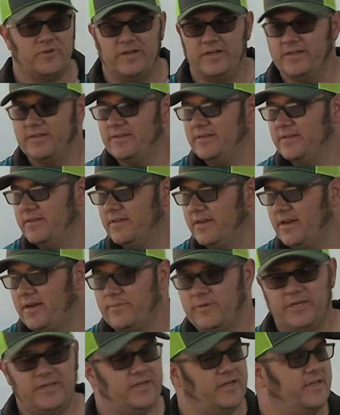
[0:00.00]
but
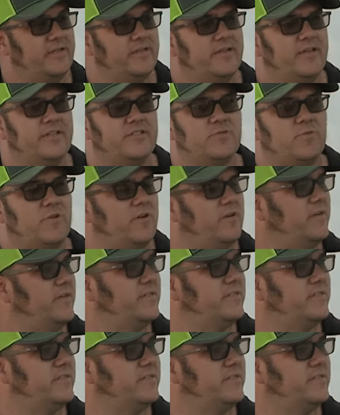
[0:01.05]
I mean, it's where it